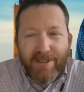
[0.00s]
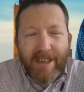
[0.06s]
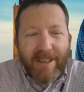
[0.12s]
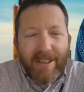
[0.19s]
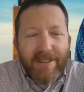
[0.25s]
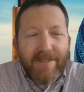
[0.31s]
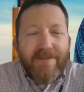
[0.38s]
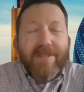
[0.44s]

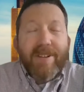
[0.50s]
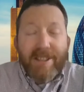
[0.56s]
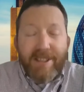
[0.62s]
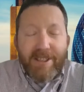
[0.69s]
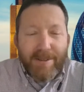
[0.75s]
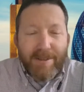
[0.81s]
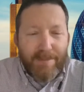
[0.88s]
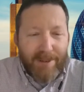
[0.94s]
other
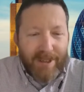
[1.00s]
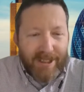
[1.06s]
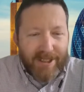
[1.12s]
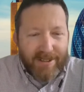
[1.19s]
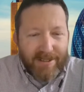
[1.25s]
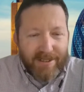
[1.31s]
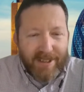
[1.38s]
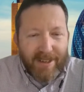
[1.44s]
inflationary
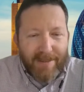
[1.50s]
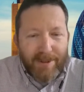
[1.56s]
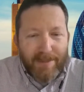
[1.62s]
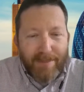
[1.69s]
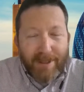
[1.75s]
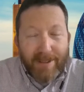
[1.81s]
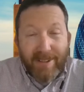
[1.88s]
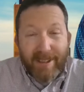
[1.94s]
pressures have been
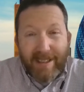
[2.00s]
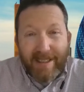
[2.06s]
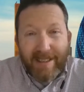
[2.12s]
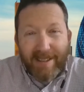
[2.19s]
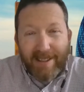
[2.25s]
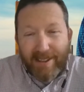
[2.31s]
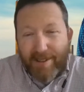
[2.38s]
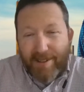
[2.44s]
building in
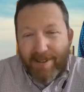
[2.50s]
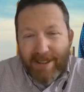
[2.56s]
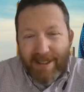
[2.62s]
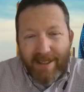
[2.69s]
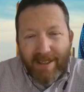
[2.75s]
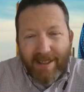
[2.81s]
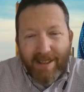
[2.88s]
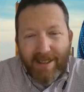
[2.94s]
the U.S.
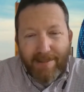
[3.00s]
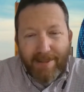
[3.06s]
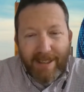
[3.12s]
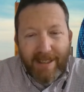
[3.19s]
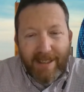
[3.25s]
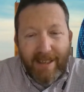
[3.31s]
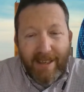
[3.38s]
economy.